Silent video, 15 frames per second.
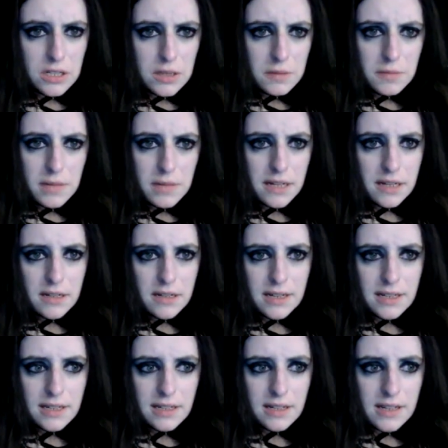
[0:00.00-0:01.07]
But I
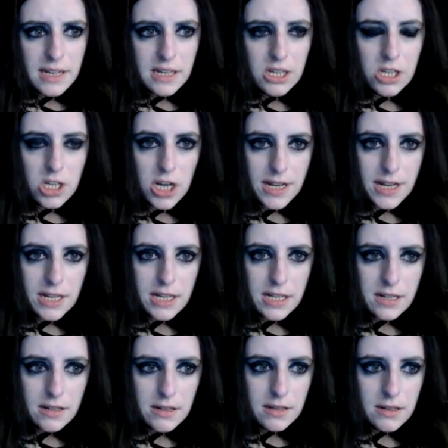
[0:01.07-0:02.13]
still like to check it
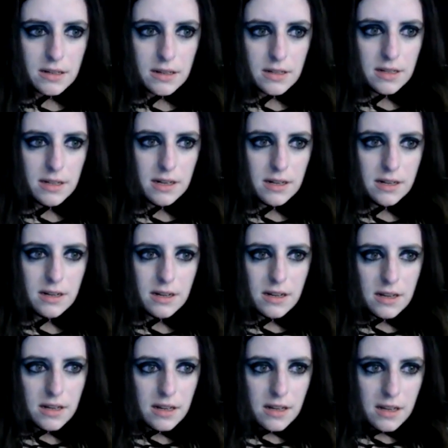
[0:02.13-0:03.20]
and,
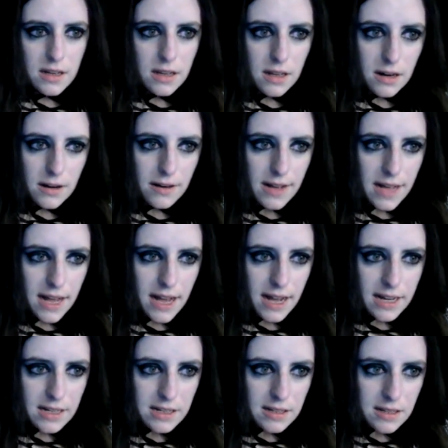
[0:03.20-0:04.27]
you know,
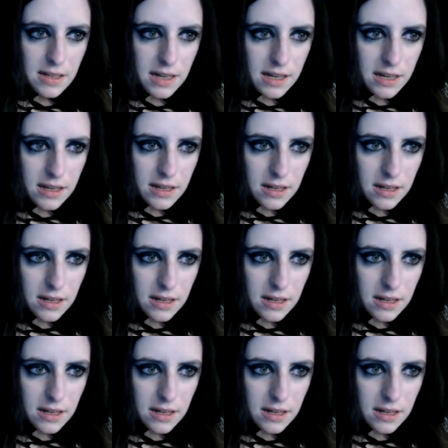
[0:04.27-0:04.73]
act like